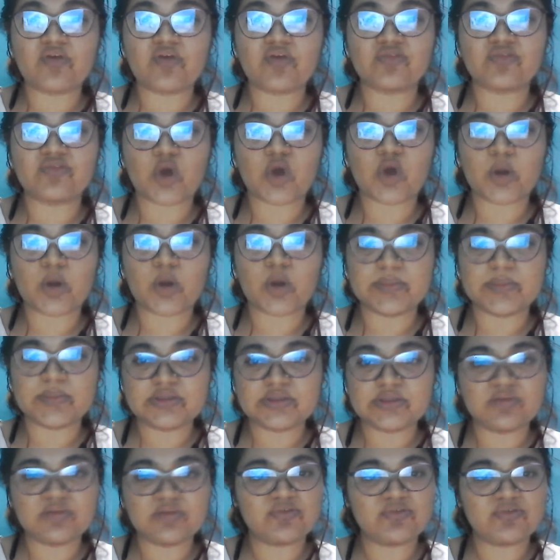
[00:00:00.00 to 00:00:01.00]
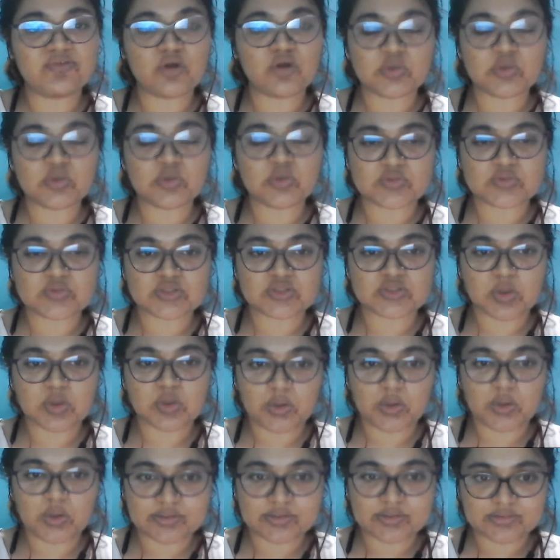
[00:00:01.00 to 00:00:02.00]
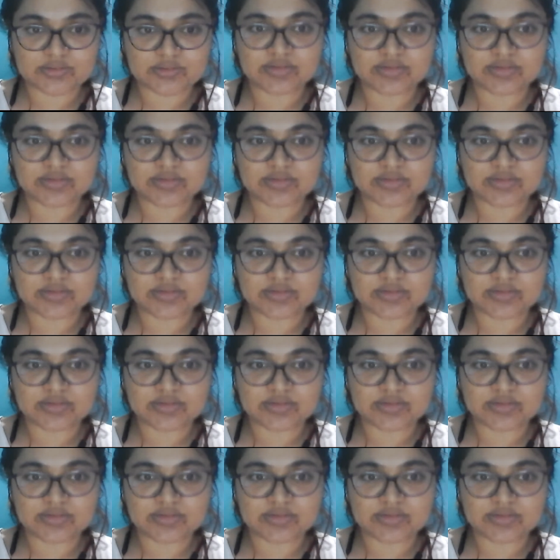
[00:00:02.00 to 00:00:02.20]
orbital follows the order.